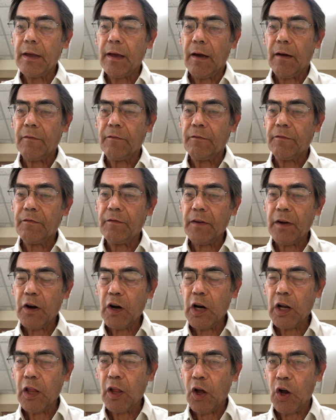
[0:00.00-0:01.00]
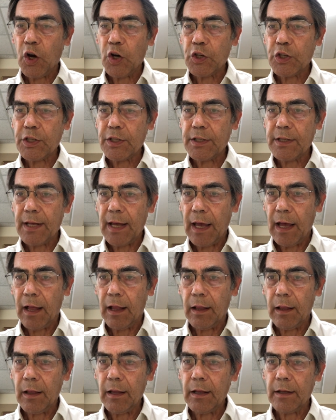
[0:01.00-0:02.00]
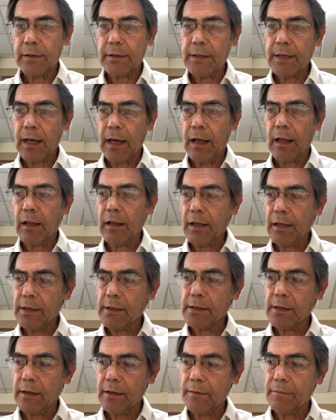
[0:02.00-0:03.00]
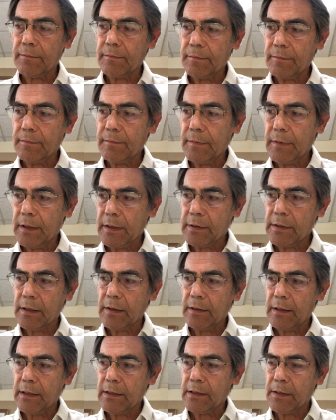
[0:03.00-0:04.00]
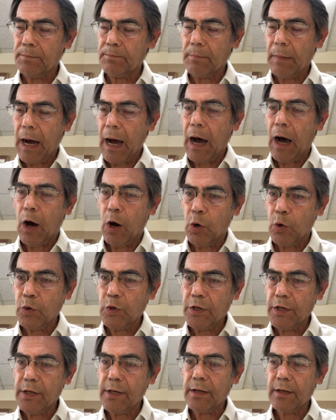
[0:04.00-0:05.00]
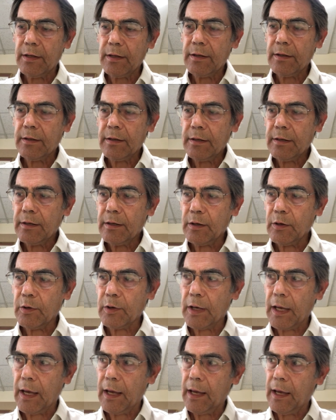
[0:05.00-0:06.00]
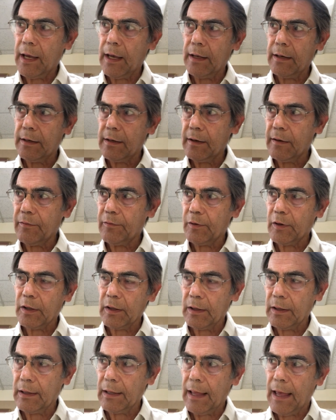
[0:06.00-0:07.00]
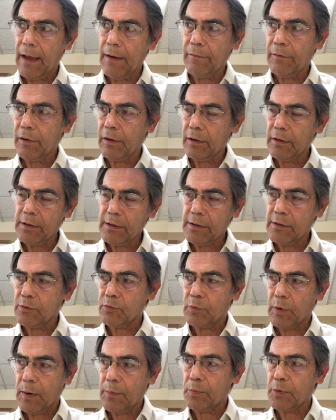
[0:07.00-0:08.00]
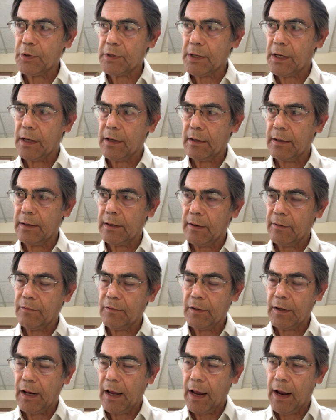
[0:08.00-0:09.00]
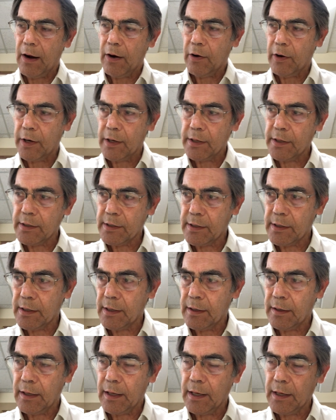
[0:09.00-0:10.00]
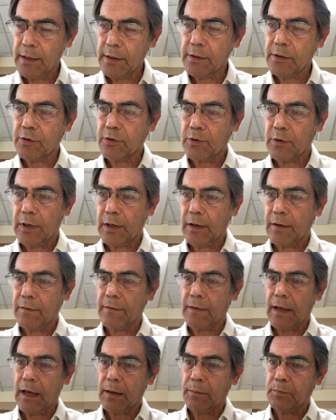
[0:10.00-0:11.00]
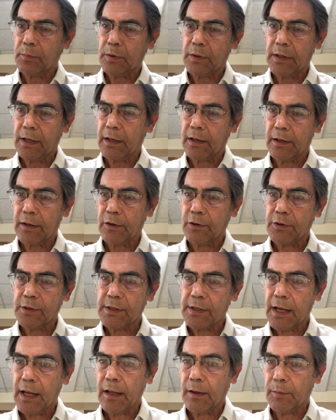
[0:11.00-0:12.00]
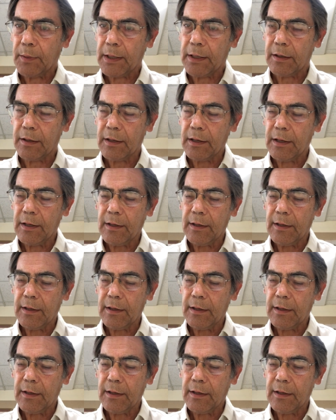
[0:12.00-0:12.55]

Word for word: a very large tell. A tell is a is a is a mound, okay, and different levels represent different eras in the history of that particular settlement.